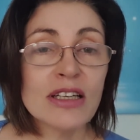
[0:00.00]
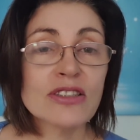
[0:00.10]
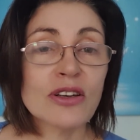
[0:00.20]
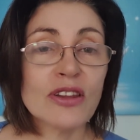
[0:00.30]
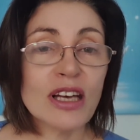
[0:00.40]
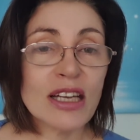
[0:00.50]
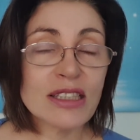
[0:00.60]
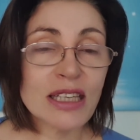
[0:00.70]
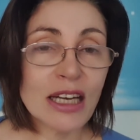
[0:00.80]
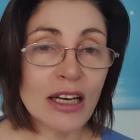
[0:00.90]
So
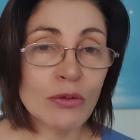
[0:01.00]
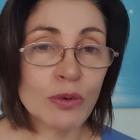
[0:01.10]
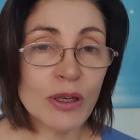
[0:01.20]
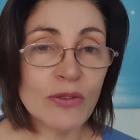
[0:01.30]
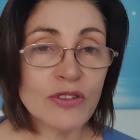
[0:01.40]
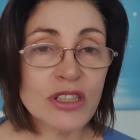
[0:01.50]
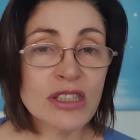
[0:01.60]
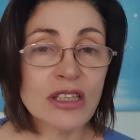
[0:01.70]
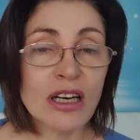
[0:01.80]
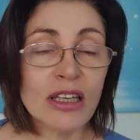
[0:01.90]
that's how we've
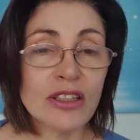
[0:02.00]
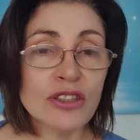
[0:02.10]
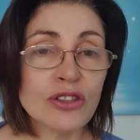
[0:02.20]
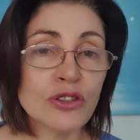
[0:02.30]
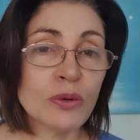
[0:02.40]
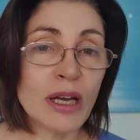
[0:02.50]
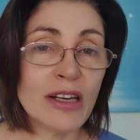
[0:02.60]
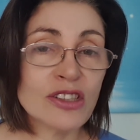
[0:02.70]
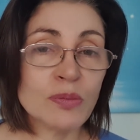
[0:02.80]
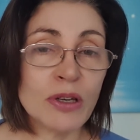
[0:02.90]
decided to do
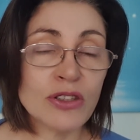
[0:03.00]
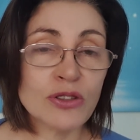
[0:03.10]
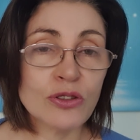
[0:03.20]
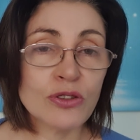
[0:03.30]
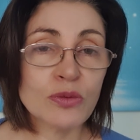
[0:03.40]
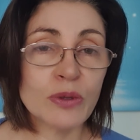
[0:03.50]
our specials.